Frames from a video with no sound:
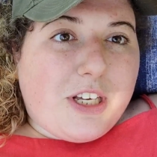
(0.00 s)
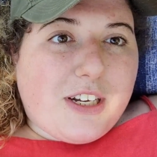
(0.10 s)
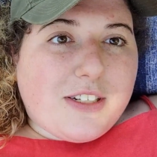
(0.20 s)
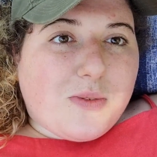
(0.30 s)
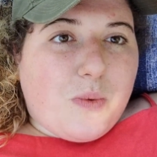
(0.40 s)

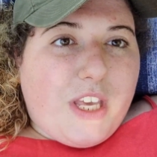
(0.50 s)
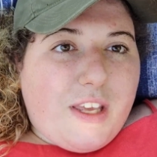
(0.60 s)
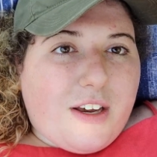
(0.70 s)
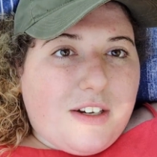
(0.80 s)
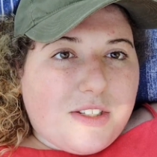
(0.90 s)
because
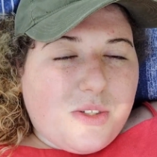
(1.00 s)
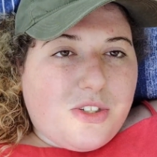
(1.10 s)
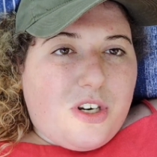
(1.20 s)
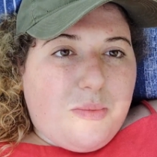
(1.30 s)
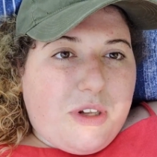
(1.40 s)
we also
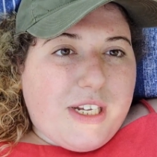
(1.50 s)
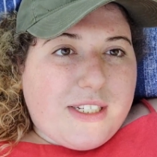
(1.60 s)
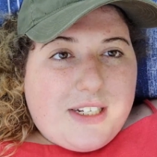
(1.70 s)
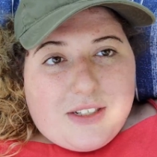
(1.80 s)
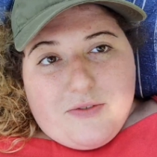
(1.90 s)
started
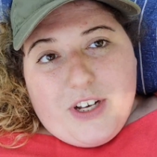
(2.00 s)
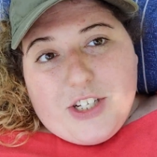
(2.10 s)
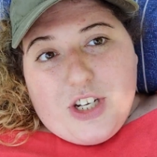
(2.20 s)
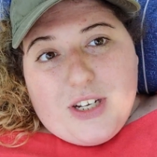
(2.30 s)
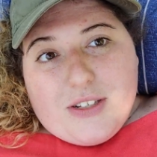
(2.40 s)
planting some
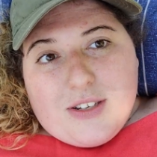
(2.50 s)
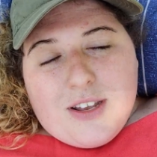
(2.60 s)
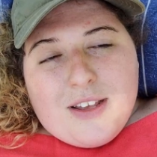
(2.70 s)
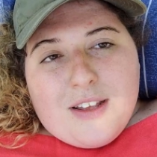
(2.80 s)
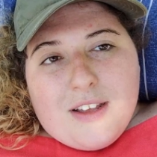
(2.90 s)
veggies